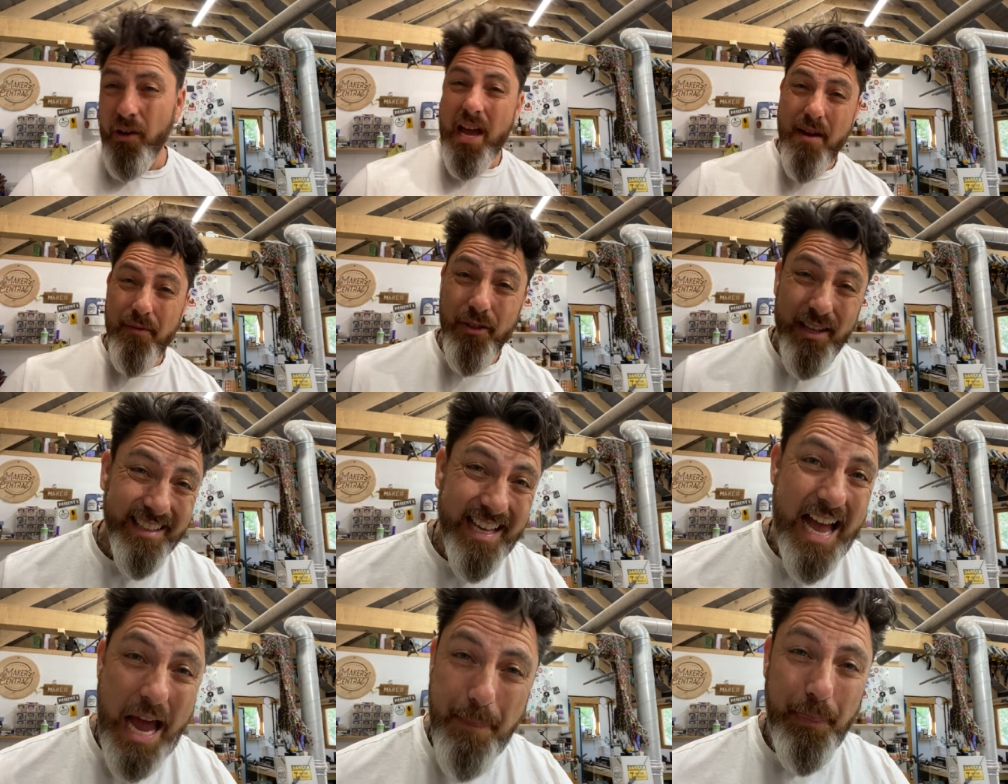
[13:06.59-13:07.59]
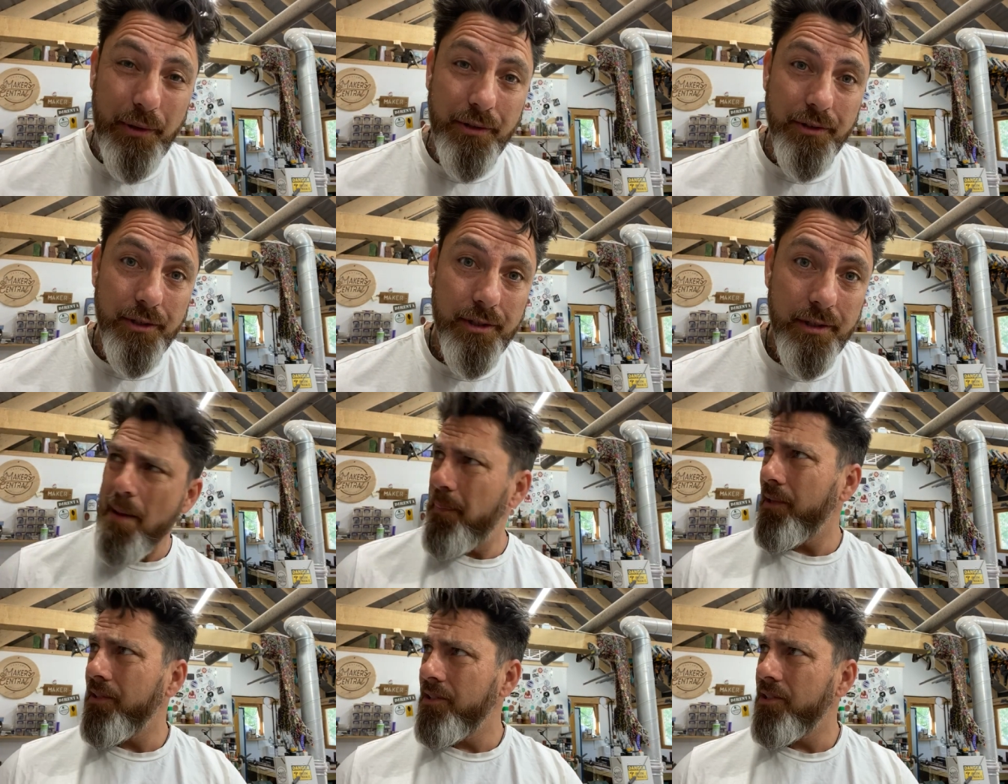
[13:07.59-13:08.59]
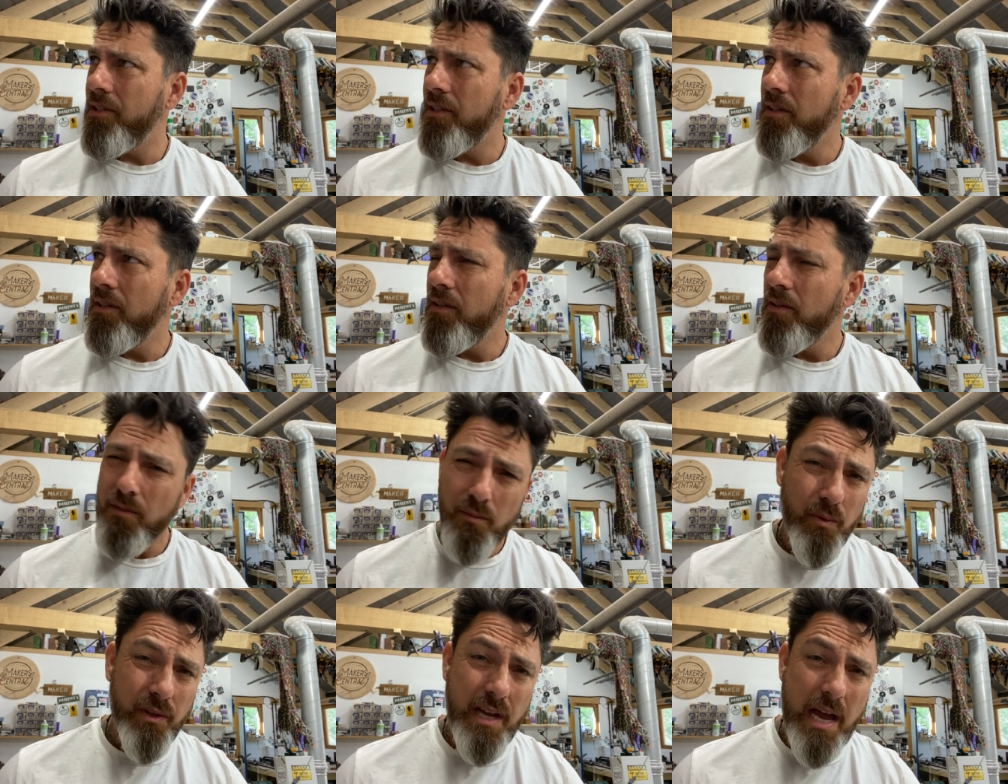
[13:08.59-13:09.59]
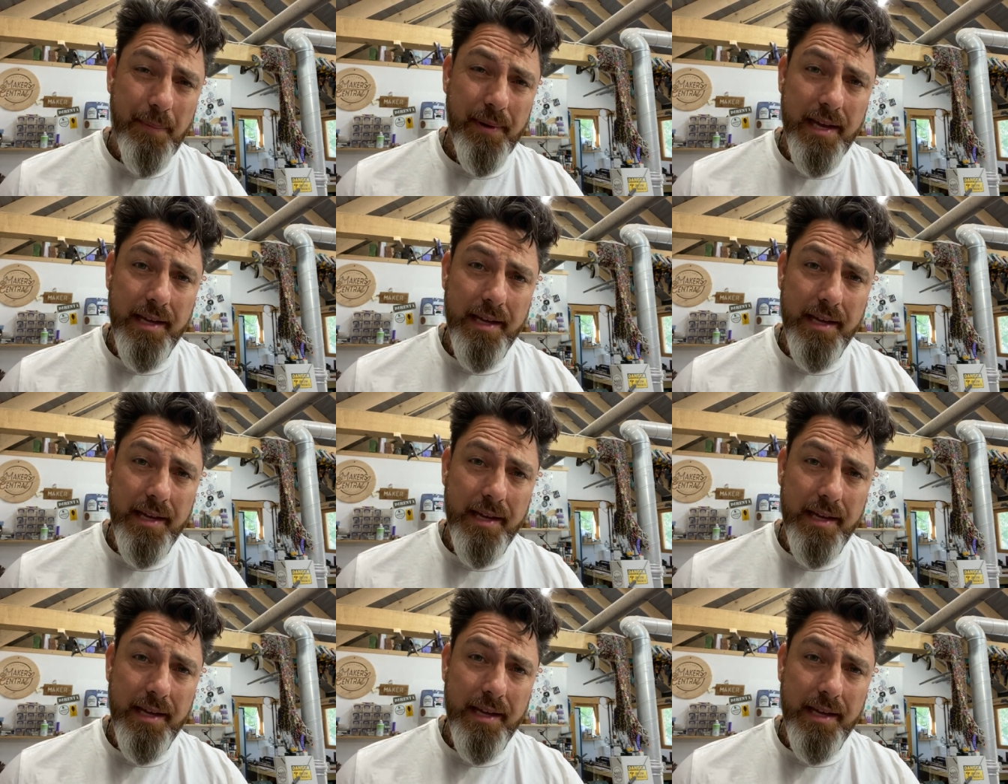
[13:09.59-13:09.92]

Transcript: not everything that happens happens with a happy